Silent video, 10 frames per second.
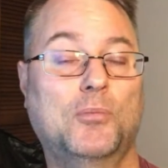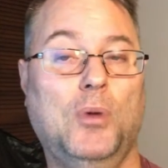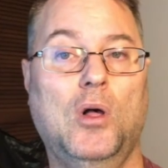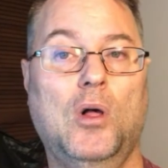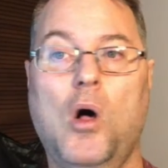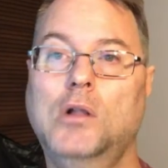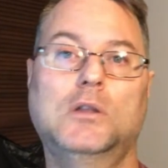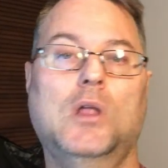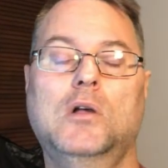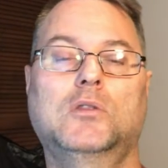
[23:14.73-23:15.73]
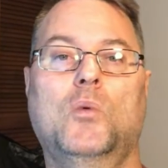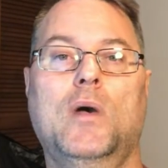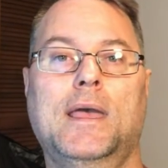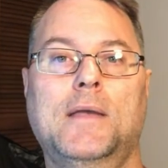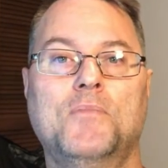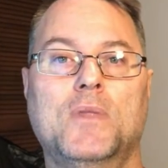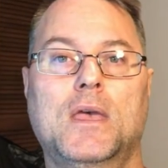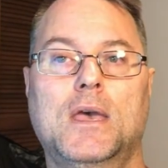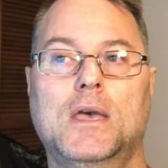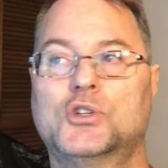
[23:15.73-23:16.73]
trying to uh,
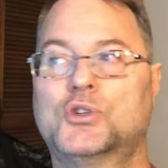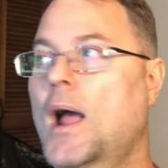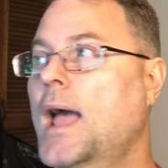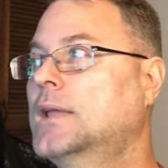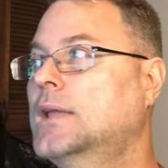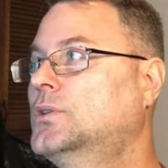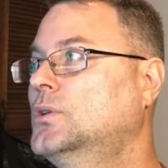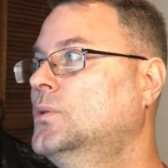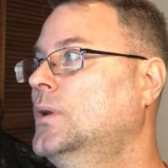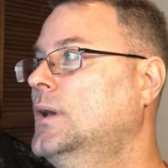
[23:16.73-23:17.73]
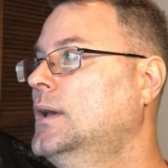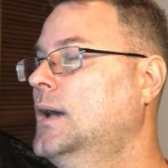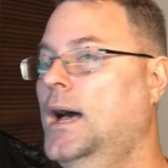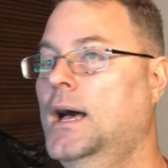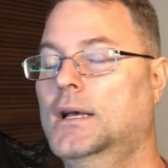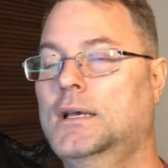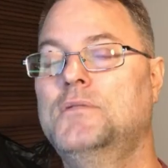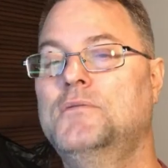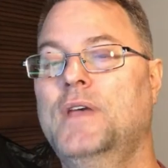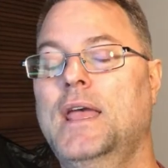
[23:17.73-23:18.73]
convince uh,
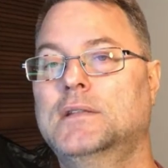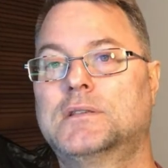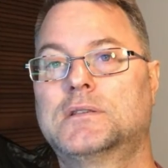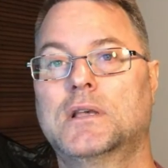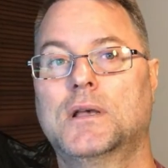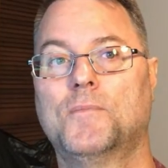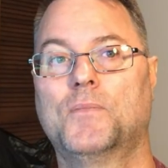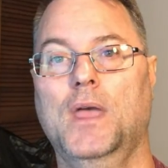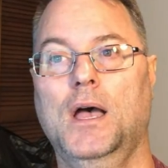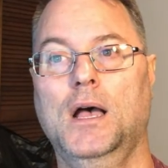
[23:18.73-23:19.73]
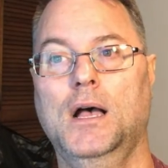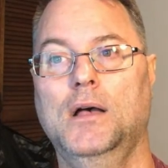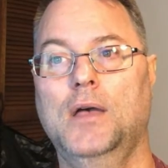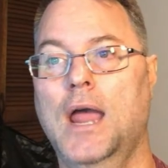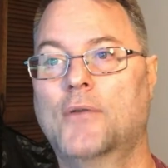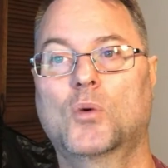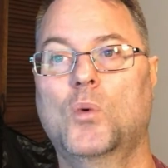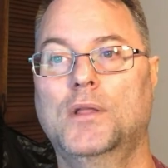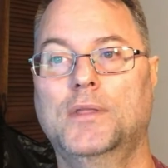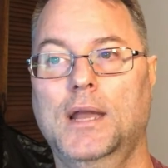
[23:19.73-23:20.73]
everyone that, hey, this is this guy, you got
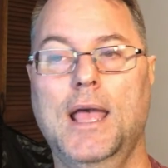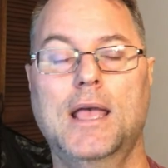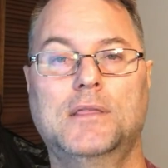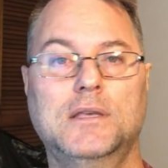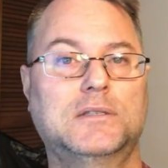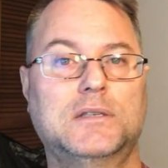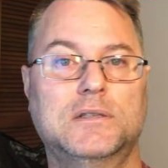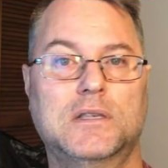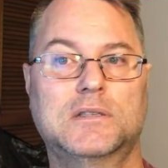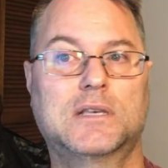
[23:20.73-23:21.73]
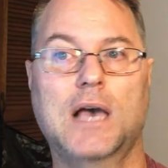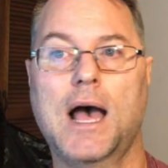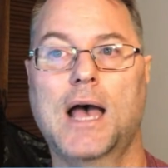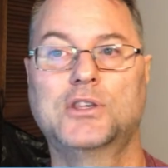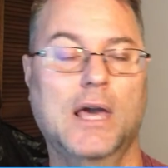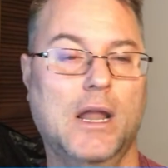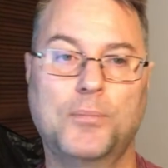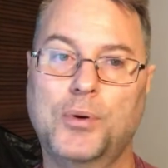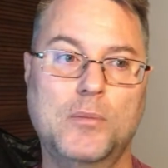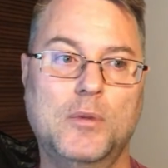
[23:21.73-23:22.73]
to put him in prison. He's causing trouble everywhere he
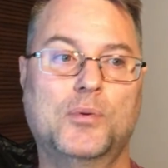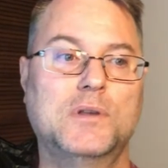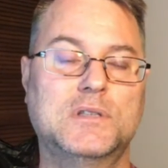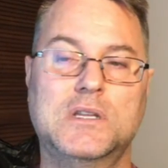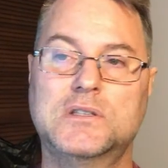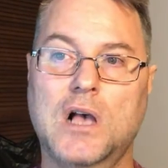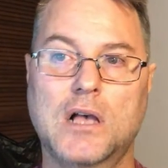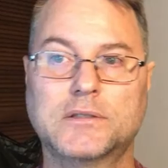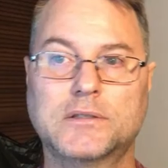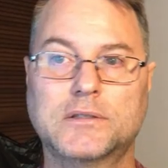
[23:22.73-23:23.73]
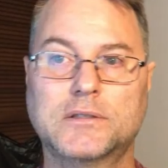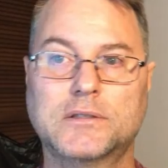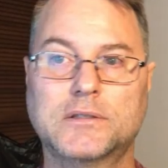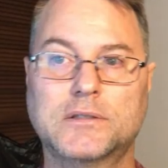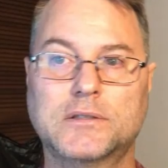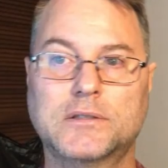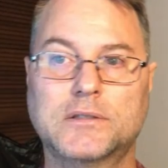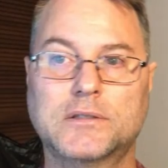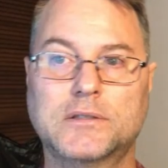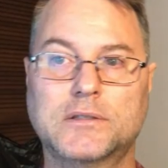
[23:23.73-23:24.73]
goes. And
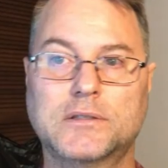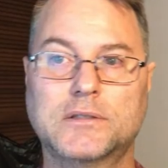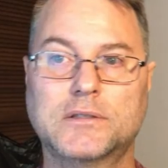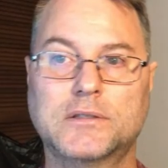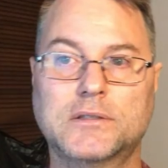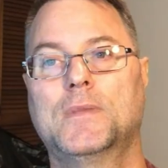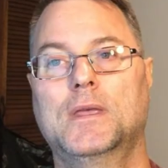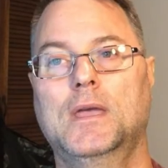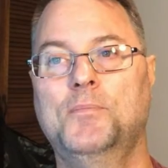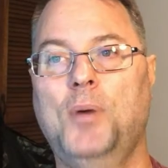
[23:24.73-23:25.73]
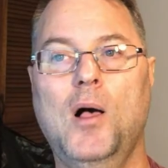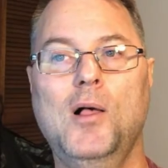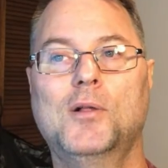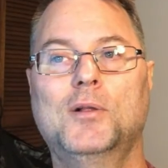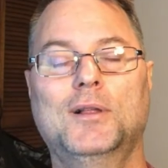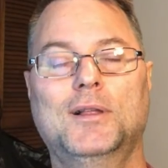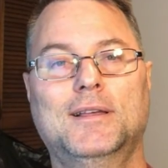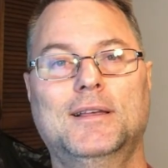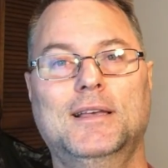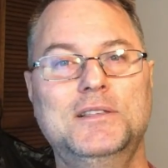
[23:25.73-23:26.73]
Paul, he's talking about these two issues.
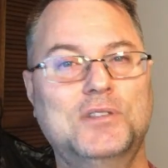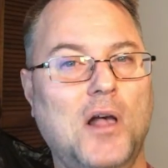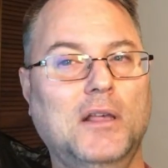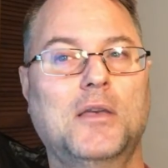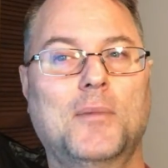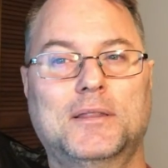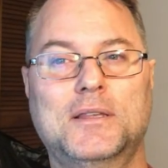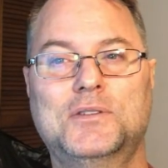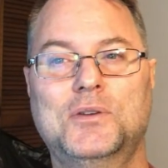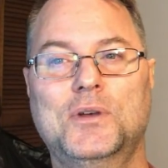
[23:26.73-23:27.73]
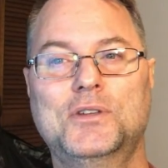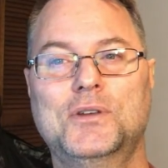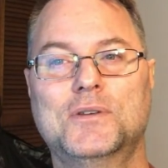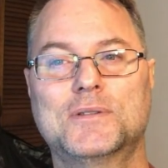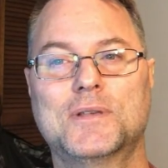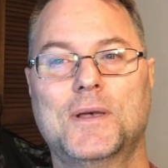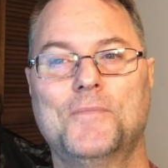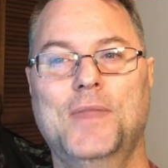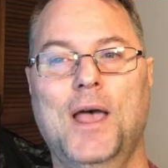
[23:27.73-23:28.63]
Now, this is where Paul is.